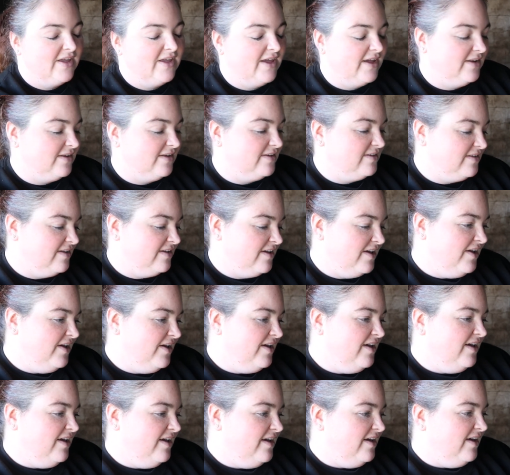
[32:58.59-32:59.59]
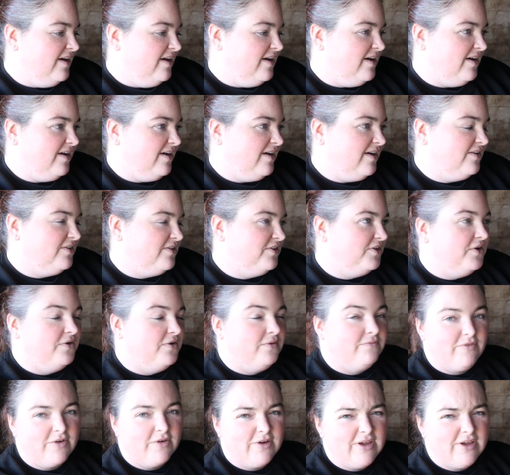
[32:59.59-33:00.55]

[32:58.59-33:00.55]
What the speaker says: and I don't know, I'm